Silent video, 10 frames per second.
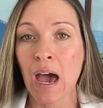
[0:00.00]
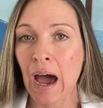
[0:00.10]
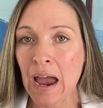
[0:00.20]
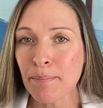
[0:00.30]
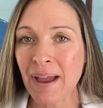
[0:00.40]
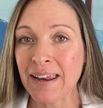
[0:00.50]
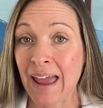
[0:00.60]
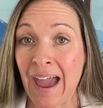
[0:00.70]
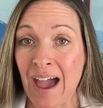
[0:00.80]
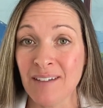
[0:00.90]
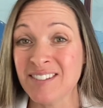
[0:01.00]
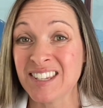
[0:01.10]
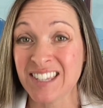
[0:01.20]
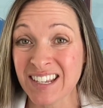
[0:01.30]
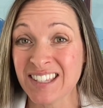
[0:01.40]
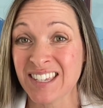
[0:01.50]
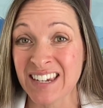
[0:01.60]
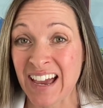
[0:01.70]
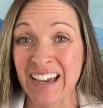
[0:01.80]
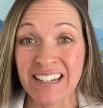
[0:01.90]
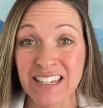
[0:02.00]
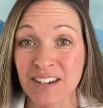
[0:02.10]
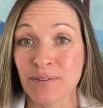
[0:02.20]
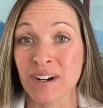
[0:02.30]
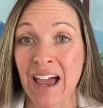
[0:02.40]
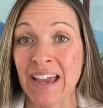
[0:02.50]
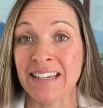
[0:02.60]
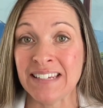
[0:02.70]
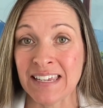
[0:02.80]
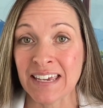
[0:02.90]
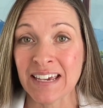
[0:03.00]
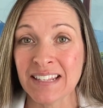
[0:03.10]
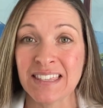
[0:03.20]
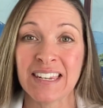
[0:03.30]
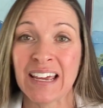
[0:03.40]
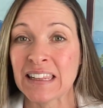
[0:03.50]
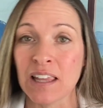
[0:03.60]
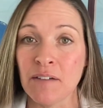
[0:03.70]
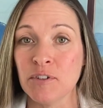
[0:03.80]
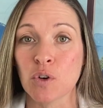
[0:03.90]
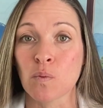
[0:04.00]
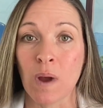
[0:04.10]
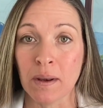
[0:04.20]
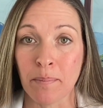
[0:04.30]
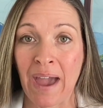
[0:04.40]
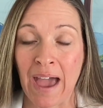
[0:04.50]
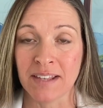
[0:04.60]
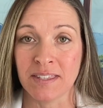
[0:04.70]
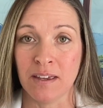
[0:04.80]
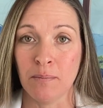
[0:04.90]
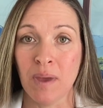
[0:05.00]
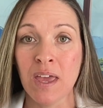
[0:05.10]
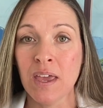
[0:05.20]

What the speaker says: I might have 6 to 9 different ideas that I'd love to run past them.